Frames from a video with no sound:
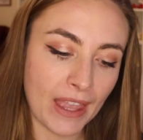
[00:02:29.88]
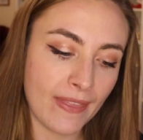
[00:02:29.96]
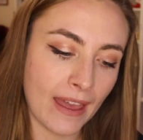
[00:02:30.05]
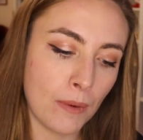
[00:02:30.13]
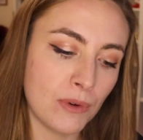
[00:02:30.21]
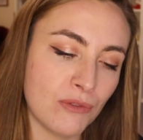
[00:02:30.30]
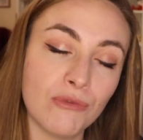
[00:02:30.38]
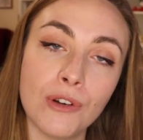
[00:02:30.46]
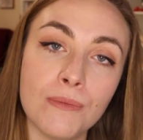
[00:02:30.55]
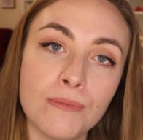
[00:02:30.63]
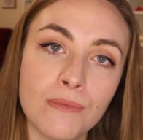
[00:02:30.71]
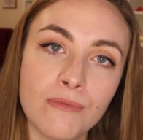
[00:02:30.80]
and that would
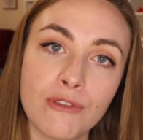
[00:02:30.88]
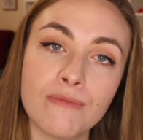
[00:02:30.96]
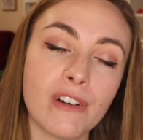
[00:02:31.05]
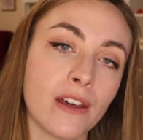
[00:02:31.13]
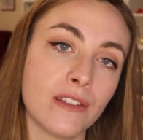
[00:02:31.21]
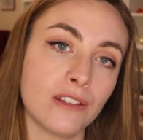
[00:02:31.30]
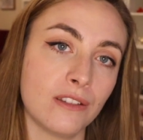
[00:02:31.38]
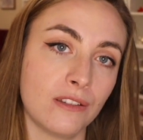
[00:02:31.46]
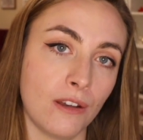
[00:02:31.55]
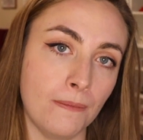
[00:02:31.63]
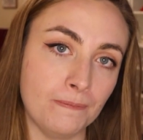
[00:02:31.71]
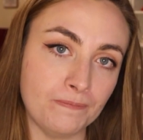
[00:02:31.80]
run from father to
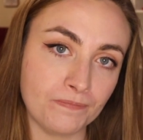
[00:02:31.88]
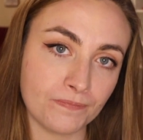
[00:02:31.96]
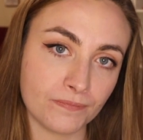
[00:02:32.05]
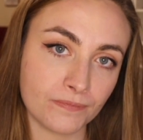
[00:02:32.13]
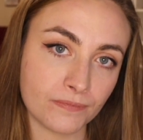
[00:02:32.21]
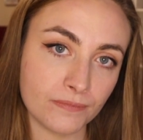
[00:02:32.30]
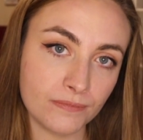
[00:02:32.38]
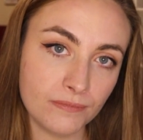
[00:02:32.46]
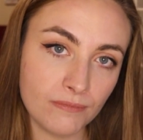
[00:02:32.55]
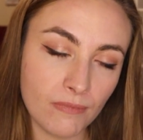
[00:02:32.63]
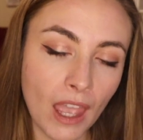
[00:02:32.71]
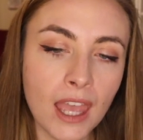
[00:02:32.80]
son.
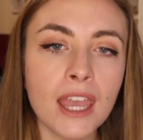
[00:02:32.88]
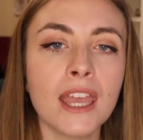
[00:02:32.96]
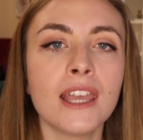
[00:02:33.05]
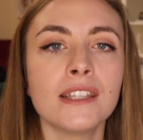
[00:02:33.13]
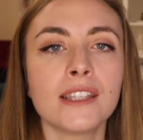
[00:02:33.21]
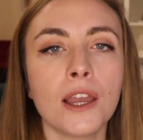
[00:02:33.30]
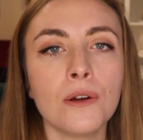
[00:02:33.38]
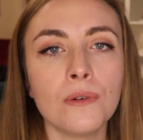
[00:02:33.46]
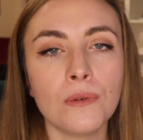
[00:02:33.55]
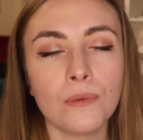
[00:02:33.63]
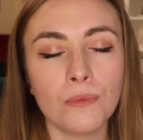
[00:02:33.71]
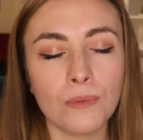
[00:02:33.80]

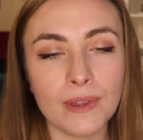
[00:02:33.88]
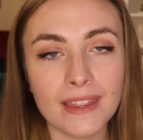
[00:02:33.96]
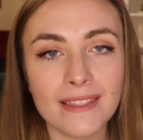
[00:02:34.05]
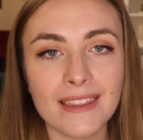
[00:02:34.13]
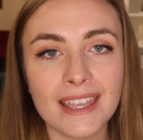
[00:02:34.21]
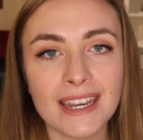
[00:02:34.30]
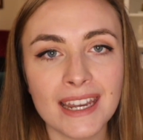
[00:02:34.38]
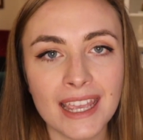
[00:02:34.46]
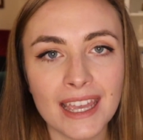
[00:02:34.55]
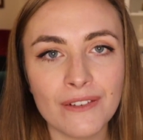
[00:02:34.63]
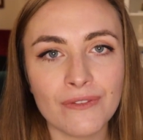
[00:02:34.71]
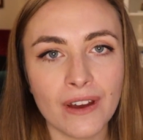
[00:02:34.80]
So within the
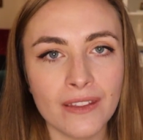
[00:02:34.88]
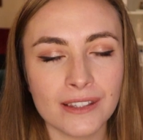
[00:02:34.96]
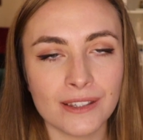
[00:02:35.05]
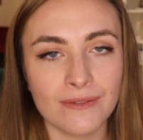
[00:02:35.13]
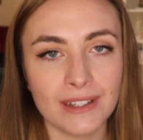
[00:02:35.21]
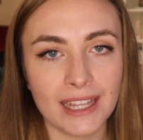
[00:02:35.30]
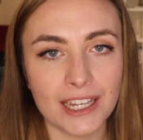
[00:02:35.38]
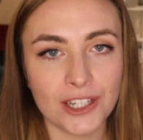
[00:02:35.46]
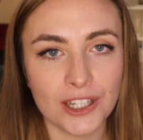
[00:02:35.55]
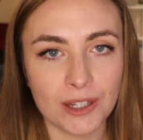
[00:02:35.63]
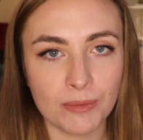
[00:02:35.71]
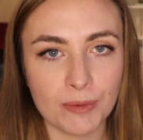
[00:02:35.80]
Aeneid, father-son
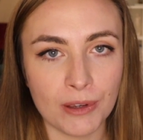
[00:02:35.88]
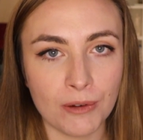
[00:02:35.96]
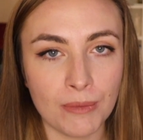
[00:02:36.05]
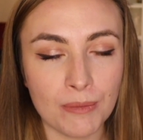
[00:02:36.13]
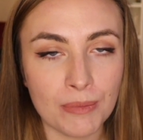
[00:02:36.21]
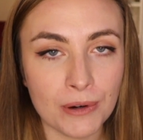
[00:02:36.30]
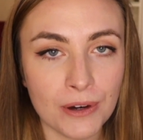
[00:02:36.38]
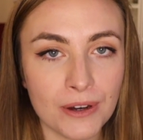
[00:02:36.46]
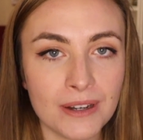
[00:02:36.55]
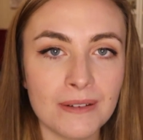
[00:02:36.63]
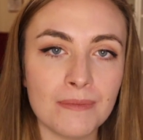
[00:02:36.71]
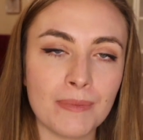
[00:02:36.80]
relationships become
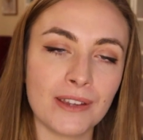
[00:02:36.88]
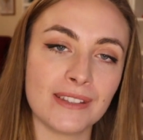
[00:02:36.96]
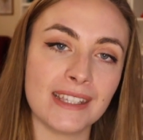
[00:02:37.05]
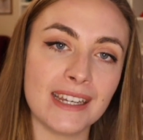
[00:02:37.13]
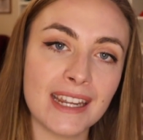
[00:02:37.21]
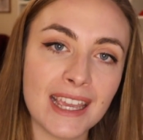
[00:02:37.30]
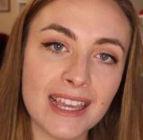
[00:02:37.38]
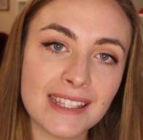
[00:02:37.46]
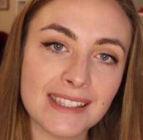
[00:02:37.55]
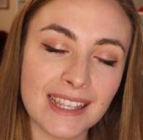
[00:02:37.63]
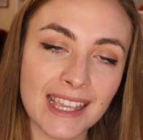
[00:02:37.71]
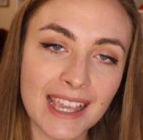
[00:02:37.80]
important because
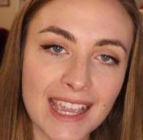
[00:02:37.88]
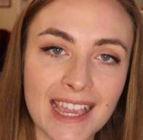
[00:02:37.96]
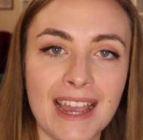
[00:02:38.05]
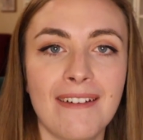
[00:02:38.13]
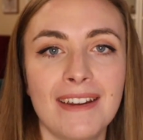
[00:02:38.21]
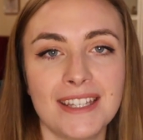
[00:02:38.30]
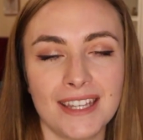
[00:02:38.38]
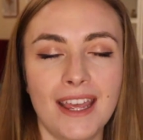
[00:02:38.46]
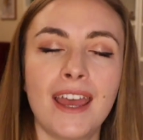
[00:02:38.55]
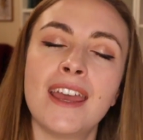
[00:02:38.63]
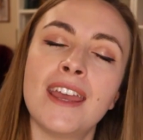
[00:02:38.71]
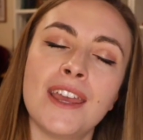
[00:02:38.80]
Aeneas, the key
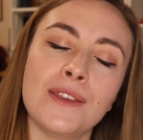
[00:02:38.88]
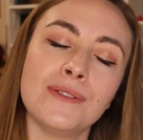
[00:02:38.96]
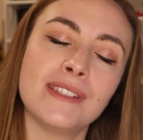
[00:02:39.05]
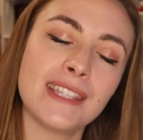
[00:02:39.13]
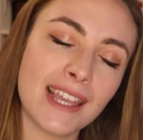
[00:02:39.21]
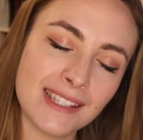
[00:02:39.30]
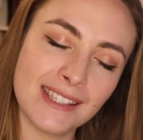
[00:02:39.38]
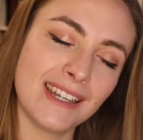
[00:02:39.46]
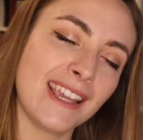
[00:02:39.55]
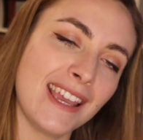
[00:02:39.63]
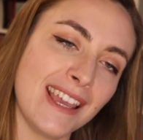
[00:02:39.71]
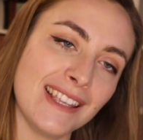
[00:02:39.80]
character whose
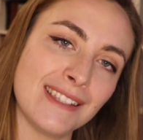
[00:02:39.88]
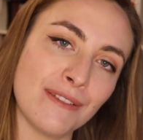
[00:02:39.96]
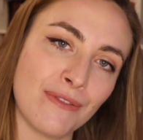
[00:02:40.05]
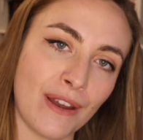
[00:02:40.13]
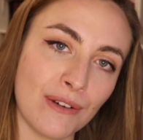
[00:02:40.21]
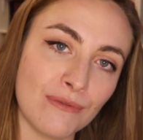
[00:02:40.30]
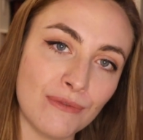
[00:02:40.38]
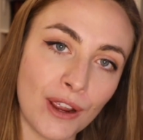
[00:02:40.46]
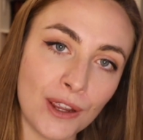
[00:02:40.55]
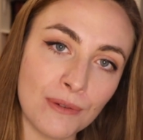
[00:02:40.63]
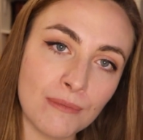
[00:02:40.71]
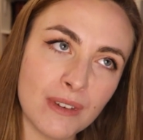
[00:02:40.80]
destiny it is to found
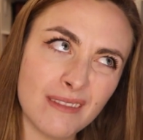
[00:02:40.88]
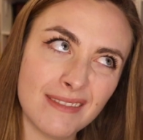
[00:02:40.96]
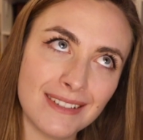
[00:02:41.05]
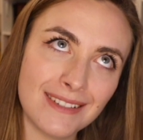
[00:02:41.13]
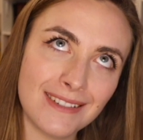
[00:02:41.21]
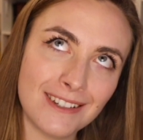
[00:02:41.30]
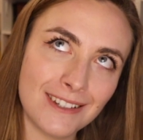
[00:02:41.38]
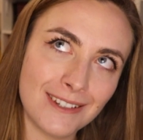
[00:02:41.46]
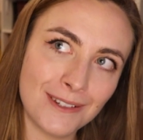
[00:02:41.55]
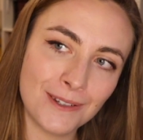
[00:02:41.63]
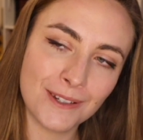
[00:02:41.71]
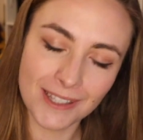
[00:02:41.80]
Rome,
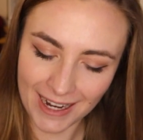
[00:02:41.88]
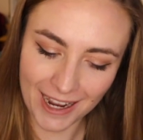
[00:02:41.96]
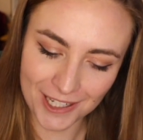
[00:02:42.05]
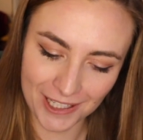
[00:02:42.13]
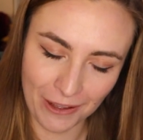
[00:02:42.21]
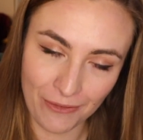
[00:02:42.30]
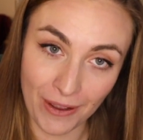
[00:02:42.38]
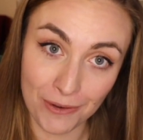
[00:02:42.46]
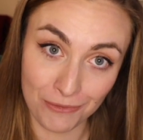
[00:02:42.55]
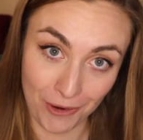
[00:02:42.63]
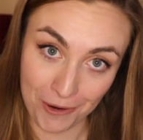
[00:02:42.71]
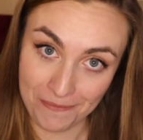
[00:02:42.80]
doesn't actually
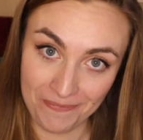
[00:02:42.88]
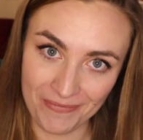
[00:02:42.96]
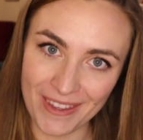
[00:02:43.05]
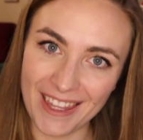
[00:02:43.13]
found Rome.